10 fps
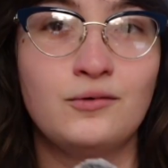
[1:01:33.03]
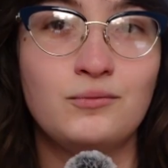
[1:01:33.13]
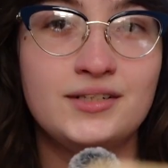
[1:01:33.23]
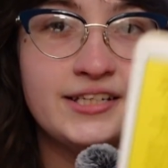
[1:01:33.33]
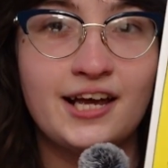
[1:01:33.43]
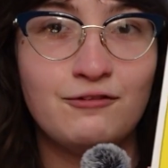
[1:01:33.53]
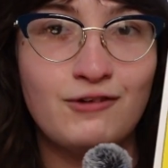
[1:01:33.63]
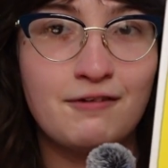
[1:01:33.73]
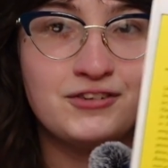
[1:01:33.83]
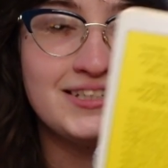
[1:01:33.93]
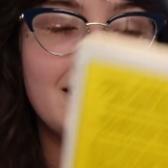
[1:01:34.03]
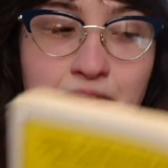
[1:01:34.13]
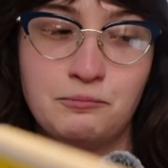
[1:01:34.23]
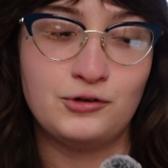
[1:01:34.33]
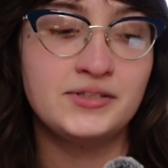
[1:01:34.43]
Once again,
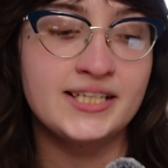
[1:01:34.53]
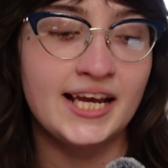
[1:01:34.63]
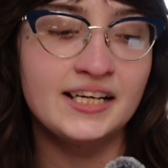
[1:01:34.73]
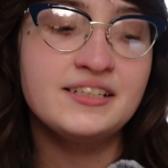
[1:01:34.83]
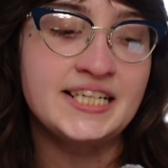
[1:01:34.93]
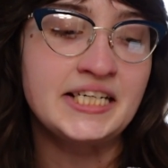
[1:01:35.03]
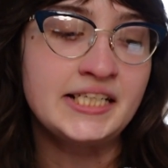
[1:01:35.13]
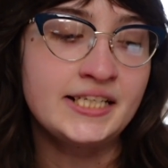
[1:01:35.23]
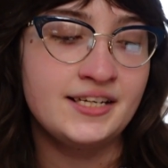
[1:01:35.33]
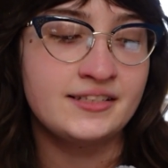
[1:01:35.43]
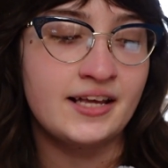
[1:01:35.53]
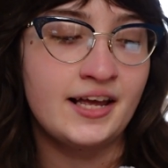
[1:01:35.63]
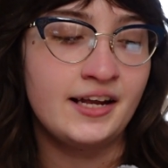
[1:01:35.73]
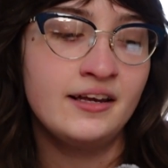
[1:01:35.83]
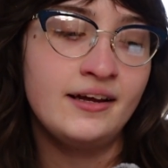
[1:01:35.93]
referencing Bruce Handy, he
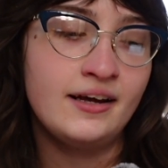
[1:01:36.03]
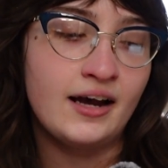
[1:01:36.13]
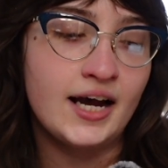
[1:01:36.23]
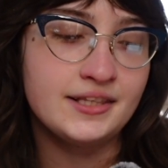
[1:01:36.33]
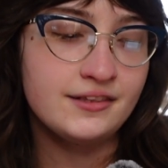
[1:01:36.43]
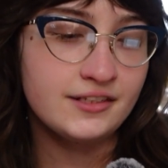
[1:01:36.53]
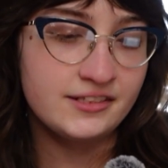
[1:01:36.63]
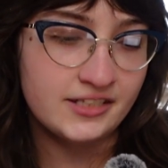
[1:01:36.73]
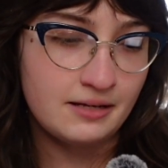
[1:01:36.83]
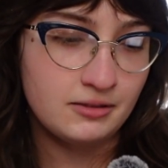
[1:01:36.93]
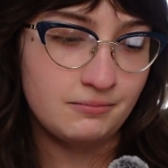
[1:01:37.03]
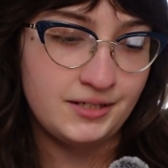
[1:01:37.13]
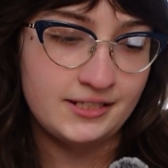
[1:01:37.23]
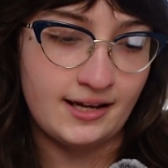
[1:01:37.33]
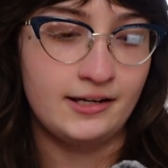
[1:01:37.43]
said, I think the same could
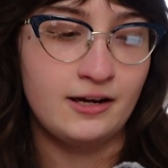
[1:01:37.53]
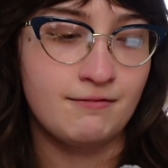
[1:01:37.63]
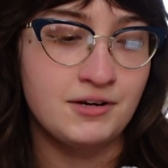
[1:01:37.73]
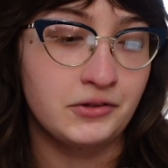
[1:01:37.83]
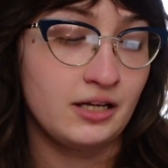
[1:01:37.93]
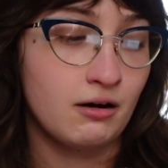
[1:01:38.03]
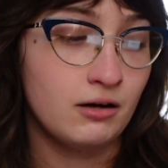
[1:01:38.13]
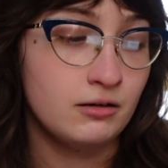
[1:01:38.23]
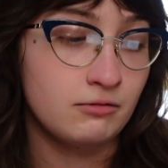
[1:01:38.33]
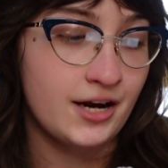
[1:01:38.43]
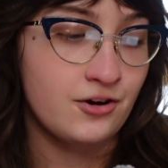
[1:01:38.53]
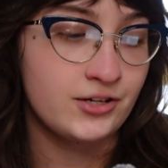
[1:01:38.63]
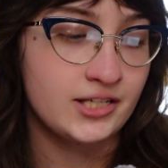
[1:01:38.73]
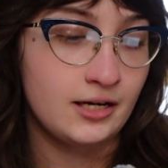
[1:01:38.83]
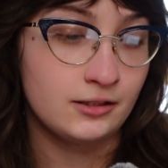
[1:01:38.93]
be said of nearly all
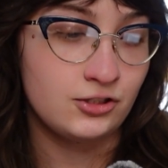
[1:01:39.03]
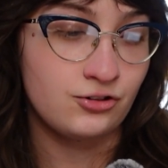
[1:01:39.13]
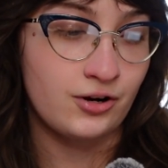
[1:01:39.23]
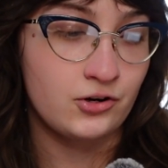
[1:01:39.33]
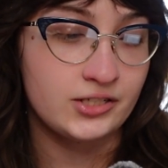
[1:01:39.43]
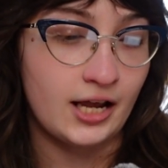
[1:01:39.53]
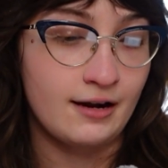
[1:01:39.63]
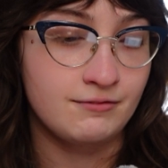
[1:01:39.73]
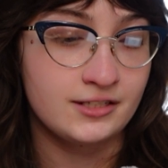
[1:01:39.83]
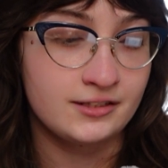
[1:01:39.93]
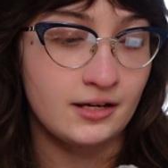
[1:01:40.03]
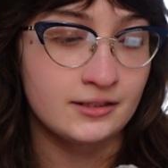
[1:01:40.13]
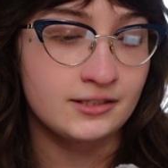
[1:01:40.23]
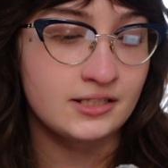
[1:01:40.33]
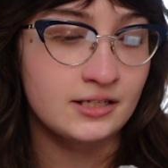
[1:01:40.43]
writers and illustrators I've
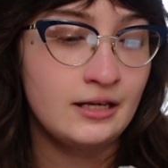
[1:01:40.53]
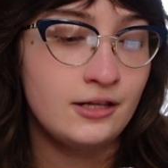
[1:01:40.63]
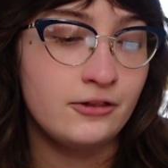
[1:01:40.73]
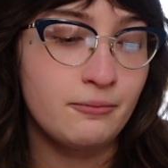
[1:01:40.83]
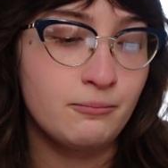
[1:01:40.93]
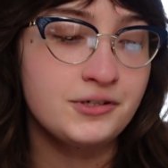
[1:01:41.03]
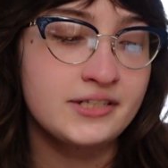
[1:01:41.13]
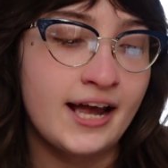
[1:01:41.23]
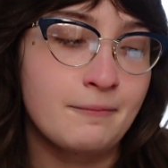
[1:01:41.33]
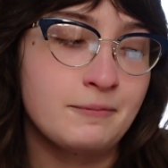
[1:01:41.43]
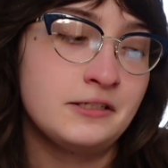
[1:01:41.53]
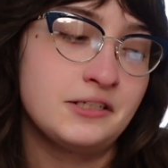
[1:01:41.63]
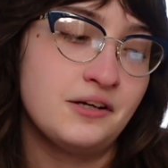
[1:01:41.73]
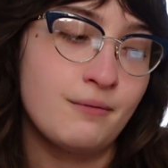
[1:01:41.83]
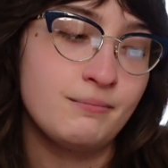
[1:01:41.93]
discussed. Their books
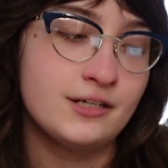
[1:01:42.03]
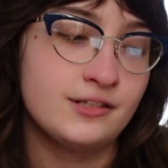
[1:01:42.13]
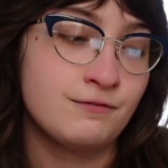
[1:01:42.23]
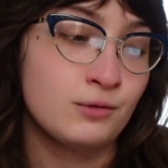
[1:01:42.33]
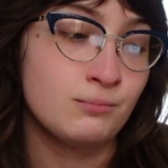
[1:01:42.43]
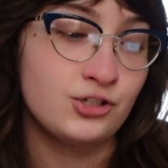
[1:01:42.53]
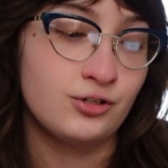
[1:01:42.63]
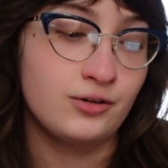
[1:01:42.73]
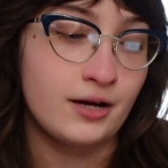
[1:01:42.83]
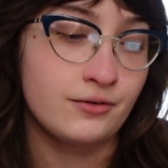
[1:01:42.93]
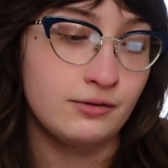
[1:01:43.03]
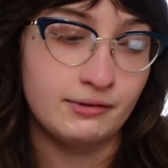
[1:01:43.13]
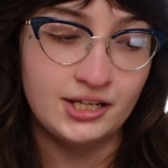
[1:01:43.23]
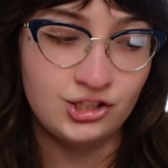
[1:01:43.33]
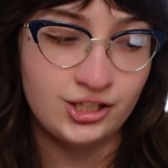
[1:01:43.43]
happened not because of commercial
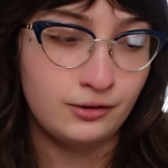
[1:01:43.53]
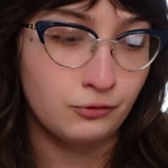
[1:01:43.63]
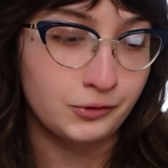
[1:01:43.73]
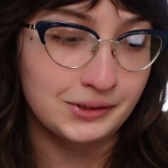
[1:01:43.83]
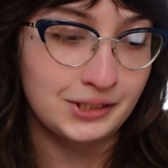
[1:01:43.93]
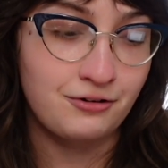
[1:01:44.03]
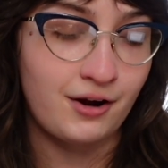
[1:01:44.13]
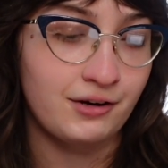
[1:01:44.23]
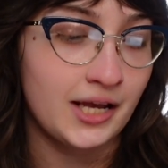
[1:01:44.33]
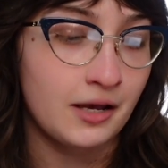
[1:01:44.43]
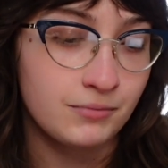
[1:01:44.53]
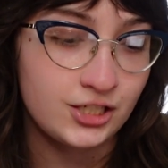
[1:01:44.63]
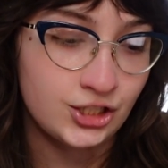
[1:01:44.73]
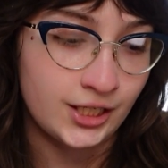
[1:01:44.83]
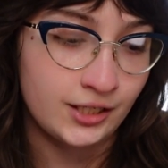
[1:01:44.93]
calculation or literary
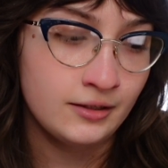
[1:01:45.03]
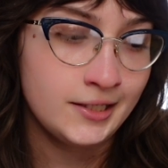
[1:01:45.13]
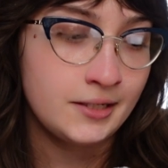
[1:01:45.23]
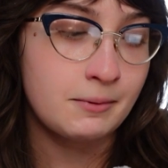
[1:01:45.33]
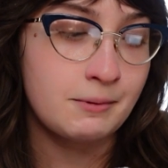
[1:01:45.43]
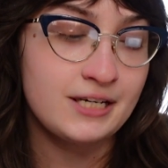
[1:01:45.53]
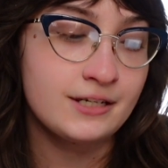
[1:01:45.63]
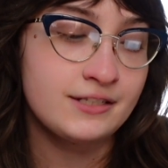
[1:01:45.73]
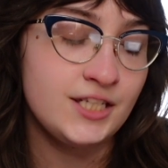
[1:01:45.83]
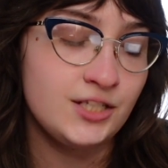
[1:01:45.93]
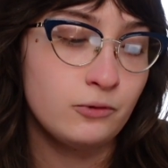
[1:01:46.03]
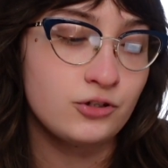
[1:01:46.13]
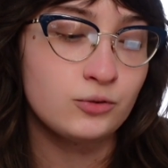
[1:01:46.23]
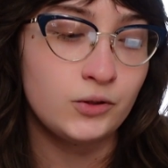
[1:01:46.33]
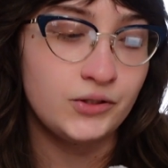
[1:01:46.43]
ambition, but because these
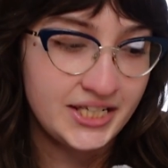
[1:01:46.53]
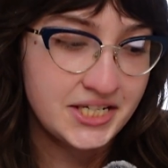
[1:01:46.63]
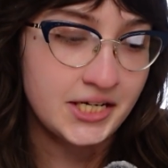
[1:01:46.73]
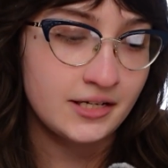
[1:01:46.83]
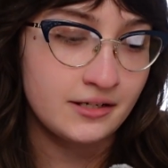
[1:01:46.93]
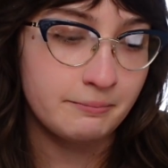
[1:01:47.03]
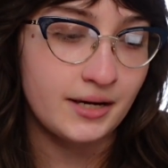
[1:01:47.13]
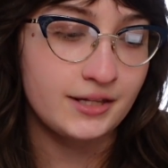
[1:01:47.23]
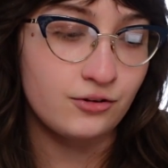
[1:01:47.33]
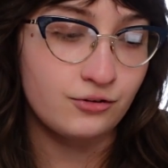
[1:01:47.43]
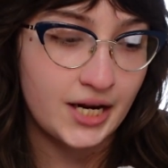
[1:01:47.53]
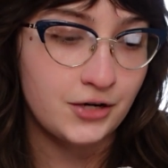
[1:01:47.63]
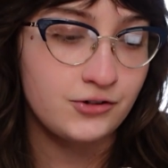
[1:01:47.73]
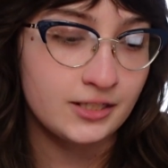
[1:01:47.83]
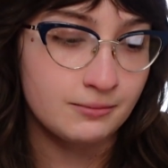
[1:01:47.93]
books were needed by the
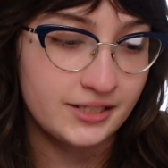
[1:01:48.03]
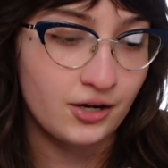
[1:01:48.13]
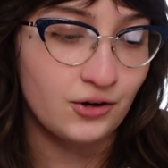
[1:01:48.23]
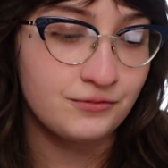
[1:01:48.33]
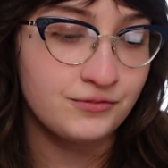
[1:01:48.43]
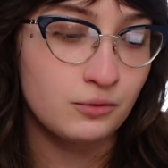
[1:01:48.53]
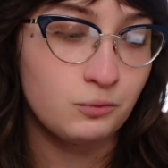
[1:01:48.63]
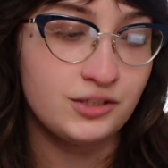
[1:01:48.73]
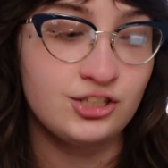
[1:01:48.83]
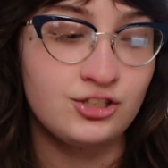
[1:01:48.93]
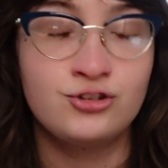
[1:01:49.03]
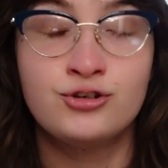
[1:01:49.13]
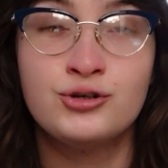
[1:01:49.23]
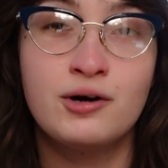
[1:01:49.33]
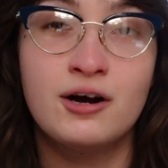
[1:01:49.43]
creators themselves, which is
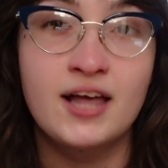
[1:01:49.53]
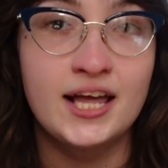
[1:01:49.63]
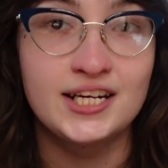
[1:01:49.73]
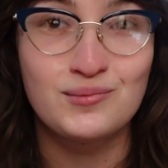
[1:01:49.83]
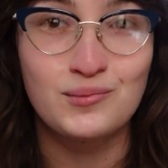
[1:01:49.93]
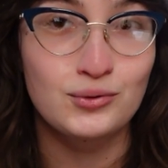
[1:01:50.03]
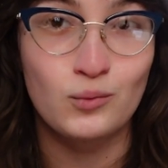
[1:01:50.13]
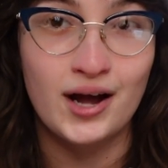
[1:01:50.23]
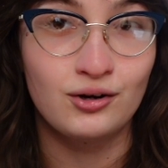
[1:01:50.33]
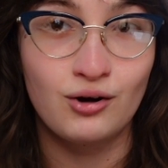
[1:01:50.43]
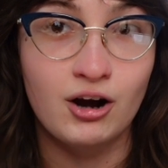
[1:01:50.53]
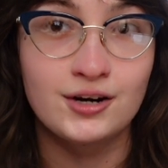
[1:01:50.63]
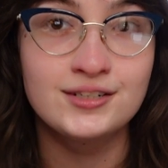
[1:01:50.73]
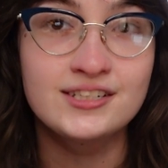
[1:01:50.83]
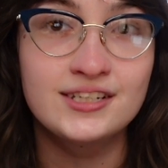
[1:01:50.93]
true of any worthwhile
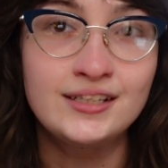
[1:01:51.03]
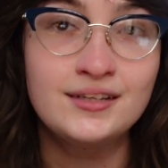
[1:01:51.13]
art.